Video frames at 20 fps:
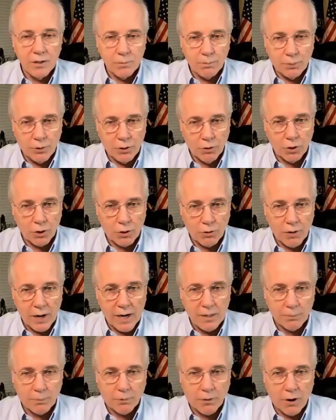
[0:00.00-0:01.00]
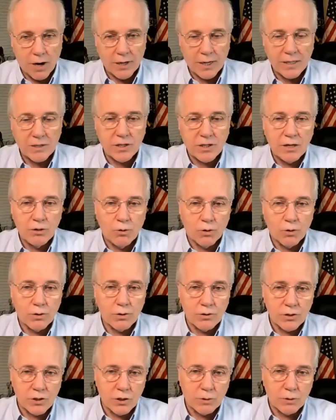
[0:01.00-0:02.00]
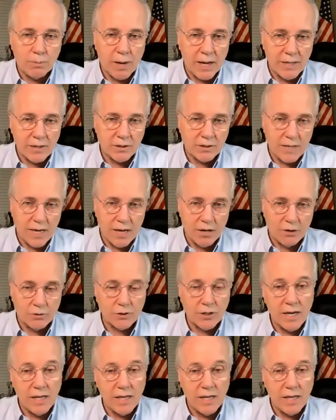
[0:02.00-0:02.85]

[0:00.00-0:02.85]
pure kratom products in order to spike sales.